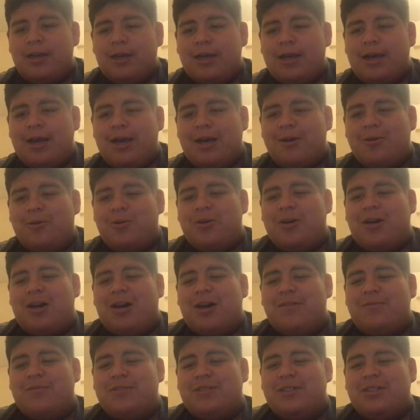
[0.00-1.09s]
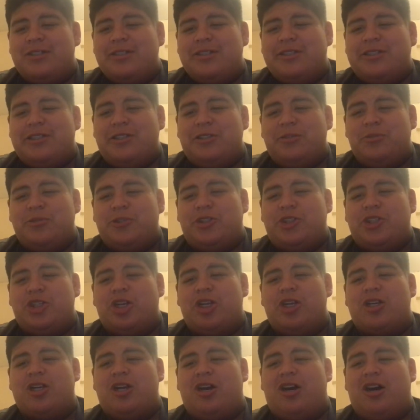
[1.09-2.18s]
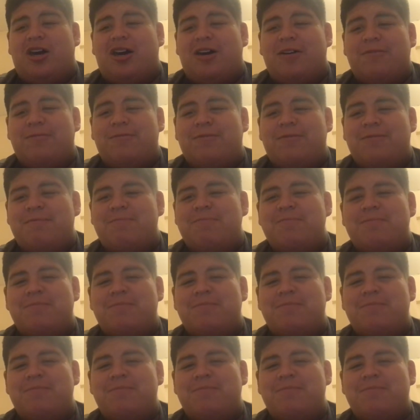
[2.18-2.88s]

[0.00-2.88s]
How often do you jerk off?